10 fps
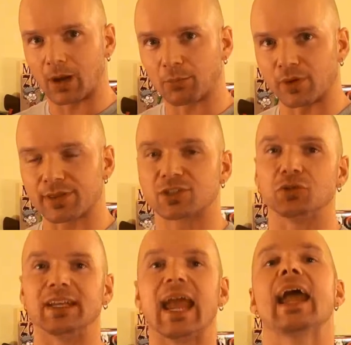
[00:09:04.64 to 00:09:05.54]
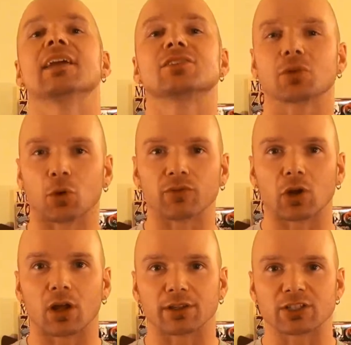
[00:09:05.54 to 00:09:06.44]
up with to enhance the
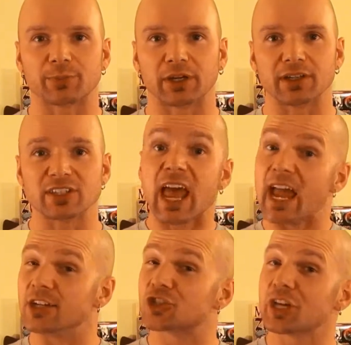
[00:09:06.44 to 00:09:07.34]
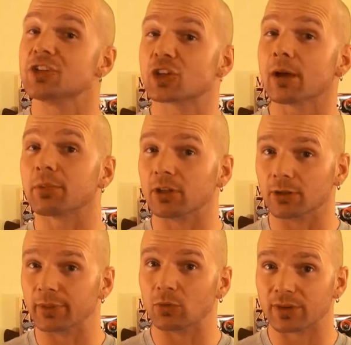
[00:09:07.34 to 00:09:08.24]
overall experience and change it up a
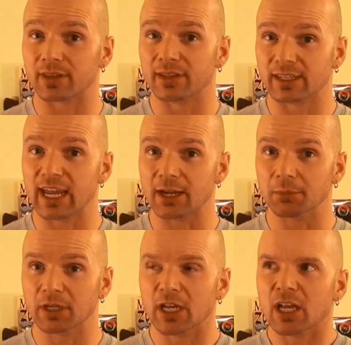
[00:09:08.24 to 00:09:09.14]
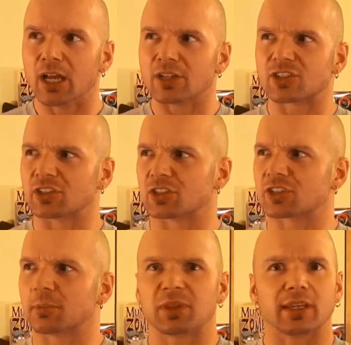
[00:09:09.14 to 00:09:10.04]
little bit within the game. Such as
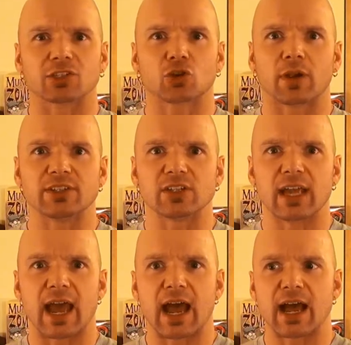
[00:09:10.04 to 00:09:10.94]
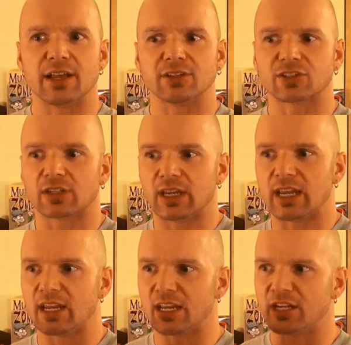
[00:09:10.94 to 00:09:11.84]
something as crazy as
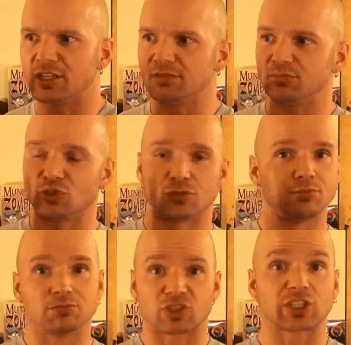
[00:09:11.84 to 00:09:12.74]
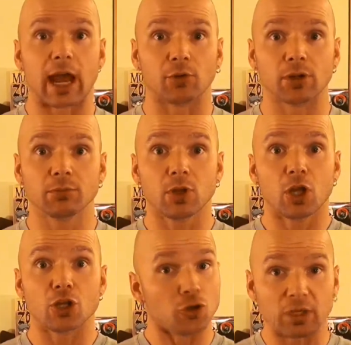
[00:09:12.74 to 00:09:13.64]
in Skyrim,
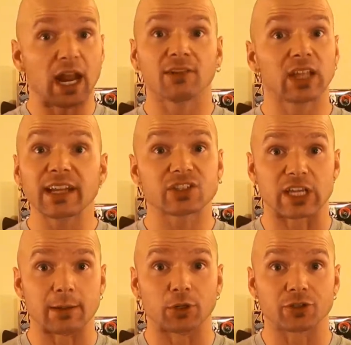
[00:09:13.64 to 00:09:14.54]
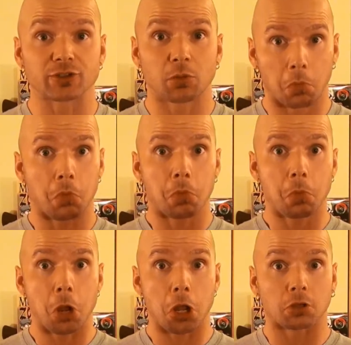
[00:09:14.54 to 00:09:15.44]
you can have lightsabers.
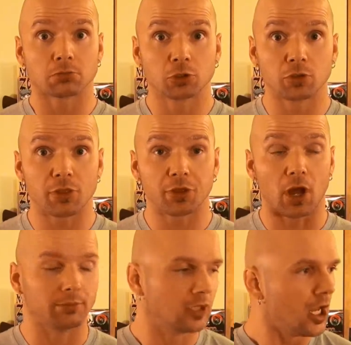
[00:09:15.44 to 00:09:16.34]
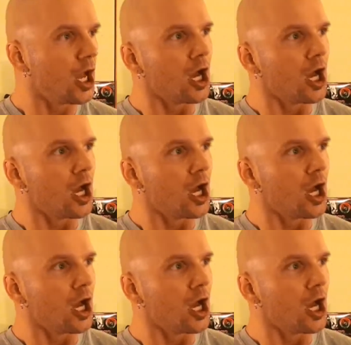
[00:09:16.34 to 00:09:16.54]
Who'd have thought?